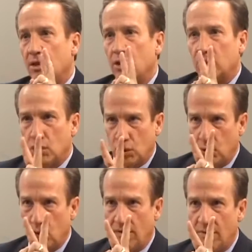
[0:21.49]
There are
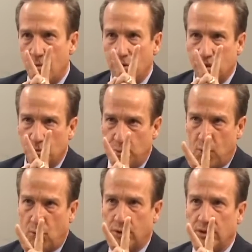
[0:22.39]
two of the most
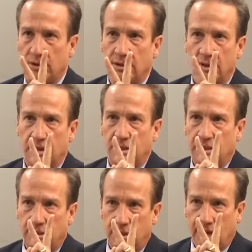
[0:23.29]
important
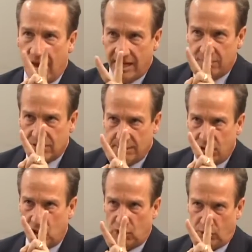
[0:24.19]
items I'm going
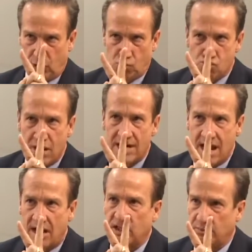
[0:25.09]
to share with you right
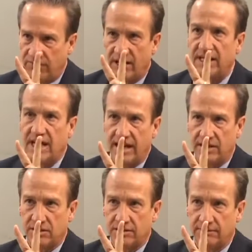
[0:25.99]
now to prevent
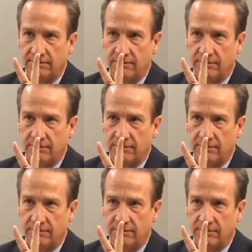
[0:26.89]
cancer.